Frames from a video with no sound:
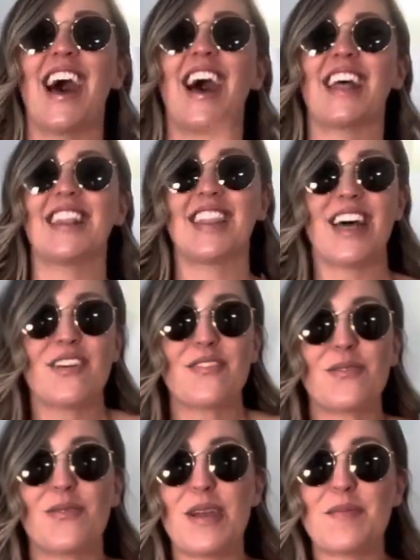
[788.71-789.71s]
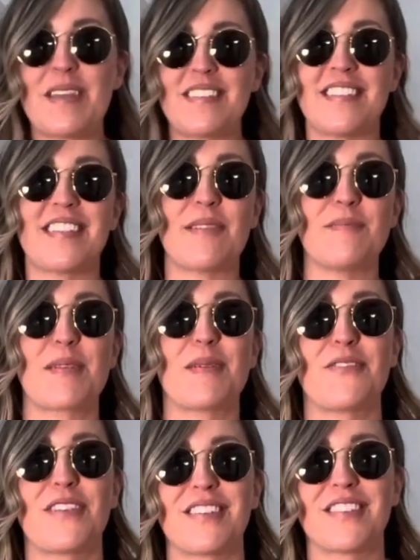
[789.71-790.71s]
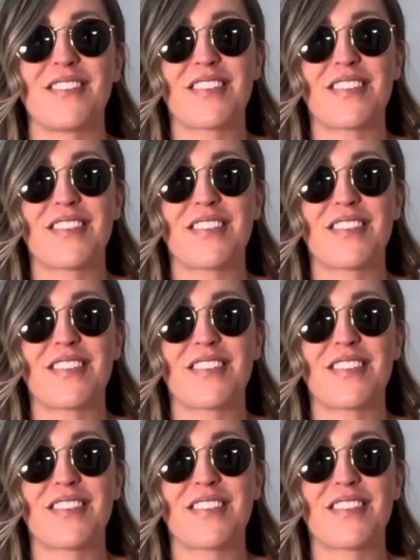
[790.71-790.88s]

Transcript: I love one pieces that make me feel so